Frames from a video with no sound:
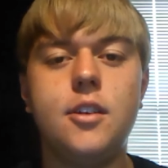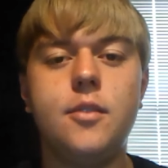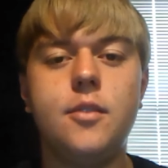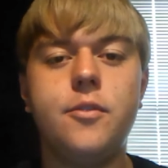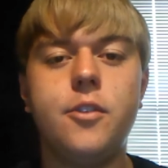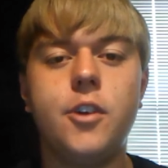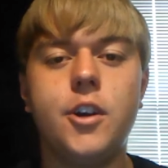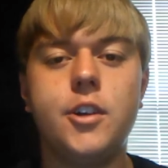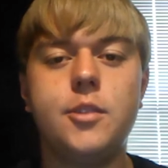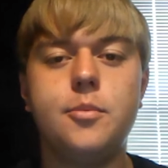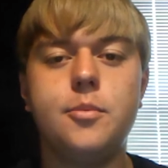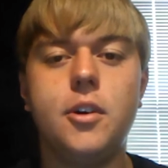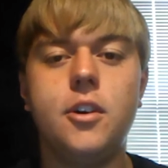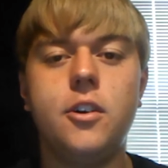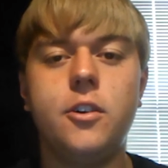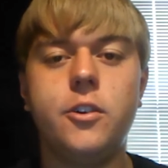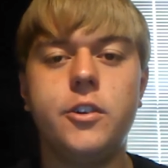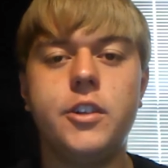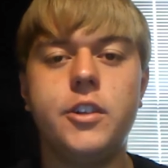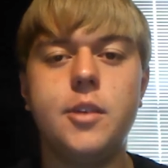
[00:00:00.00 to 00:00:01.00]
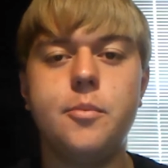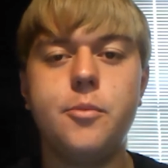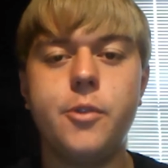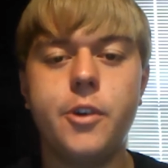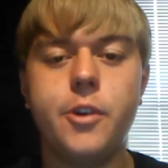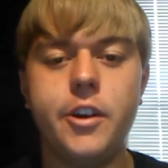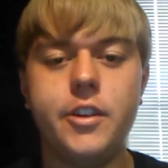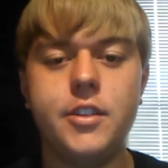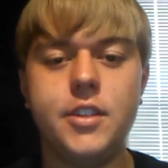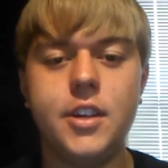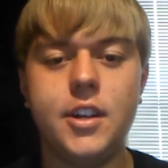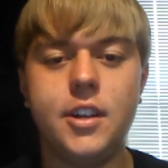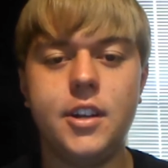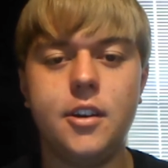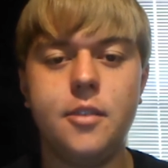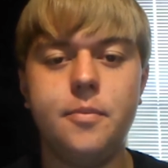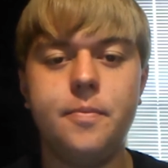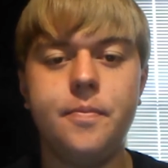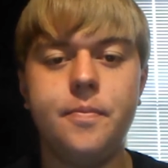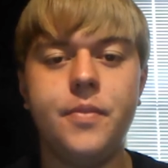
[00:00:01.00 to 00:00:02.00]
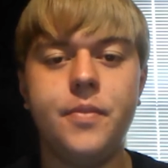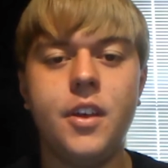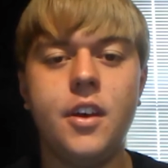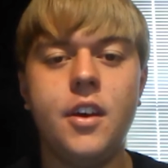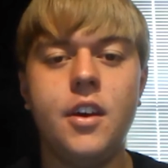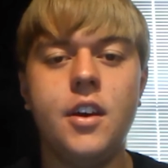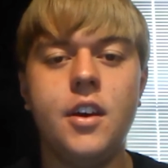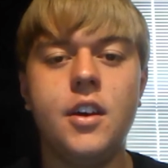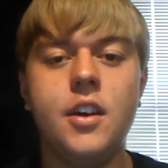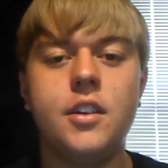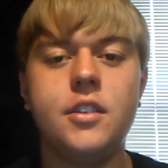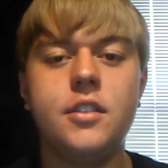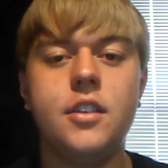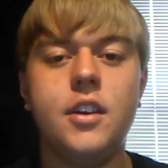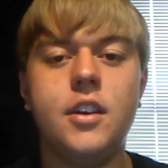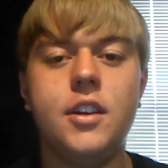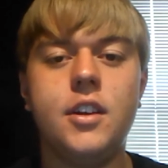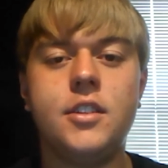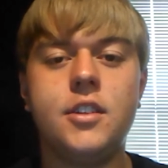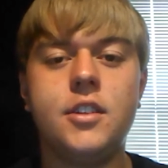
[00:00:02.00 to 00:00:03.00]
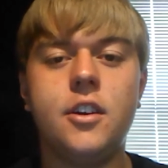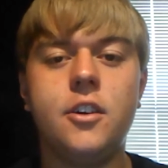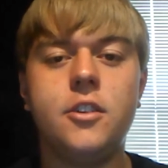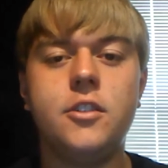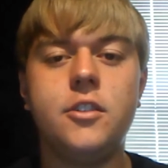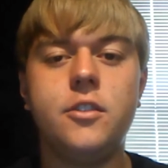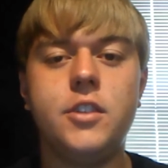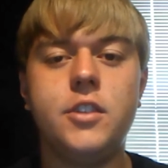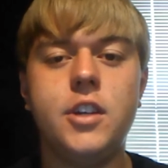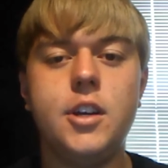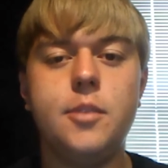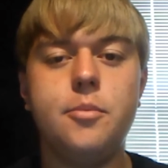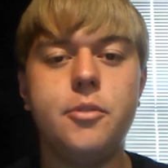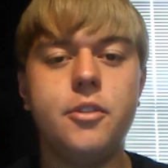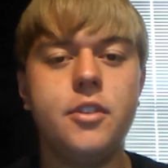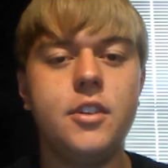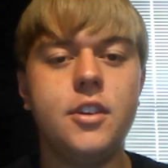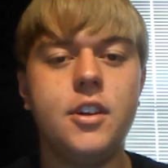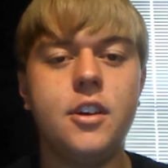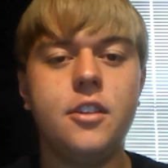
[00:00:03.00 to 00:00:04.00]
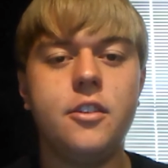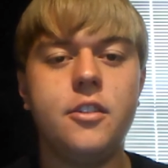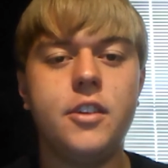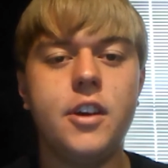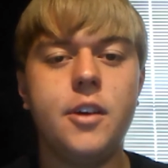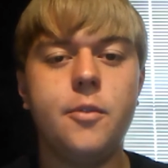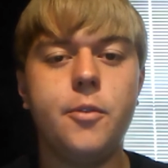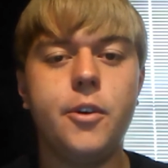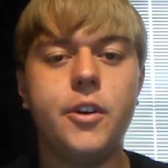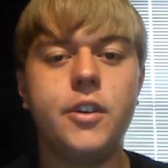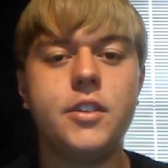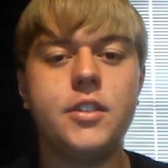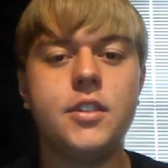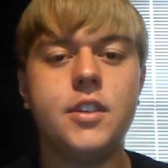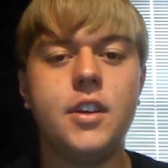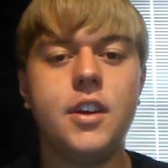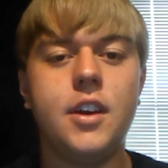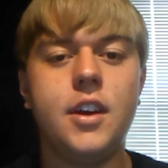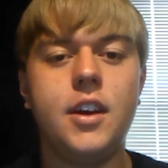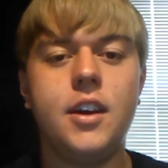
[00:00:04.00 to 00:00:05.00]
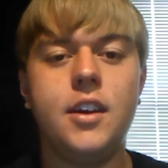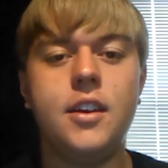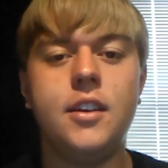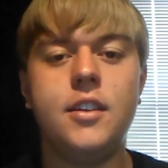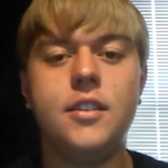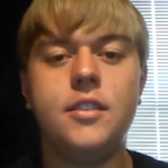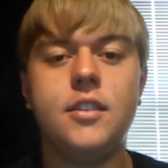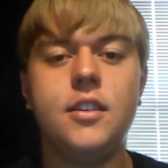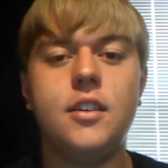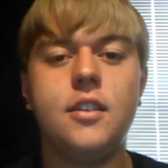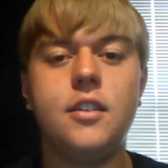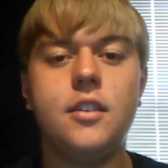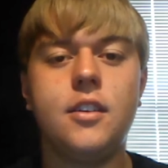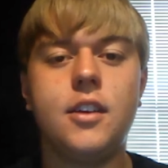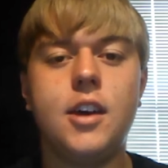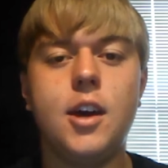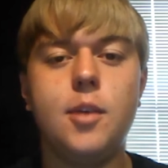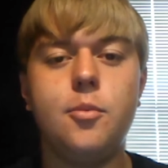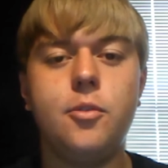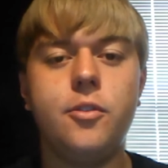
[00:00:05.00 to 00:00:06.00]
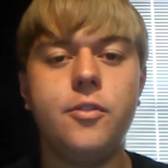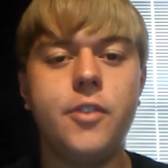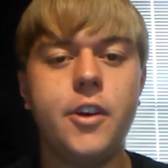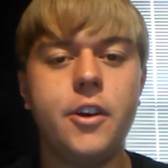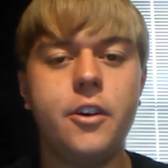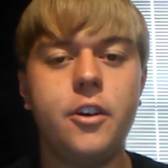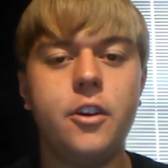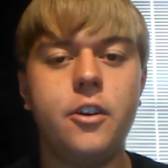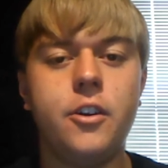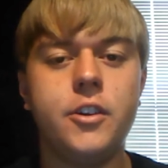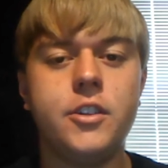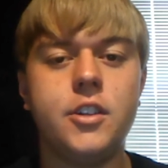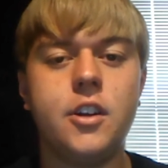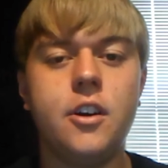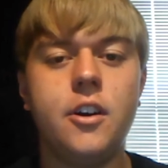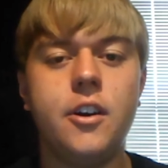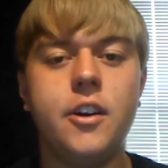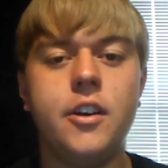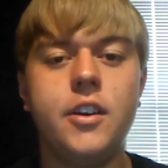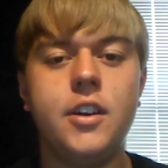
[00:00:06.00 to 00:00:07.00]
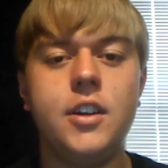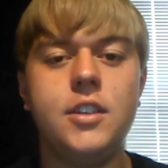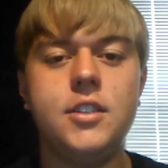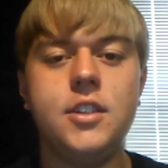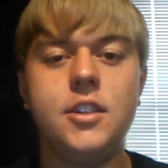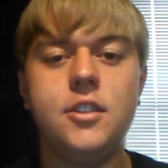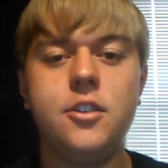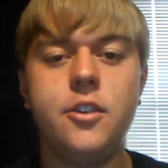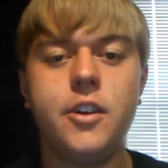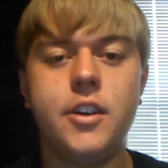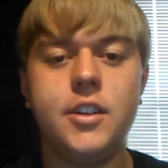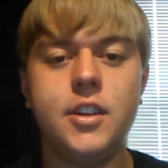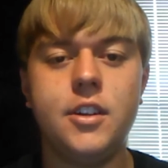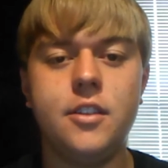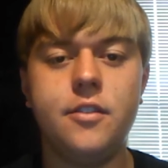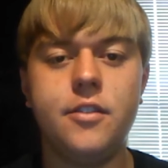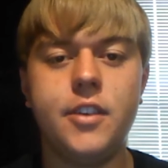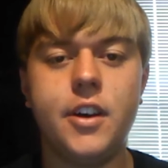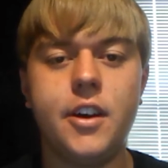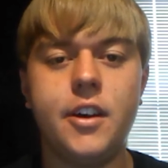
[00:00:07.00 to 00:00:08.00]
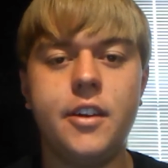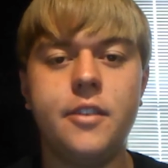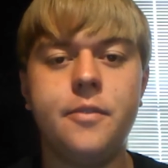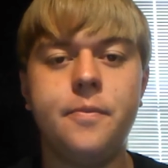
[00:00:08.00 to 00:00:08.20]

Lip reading: for a small or temporary setup. It's also cheaper than other networks, and cable failures are easy to identify.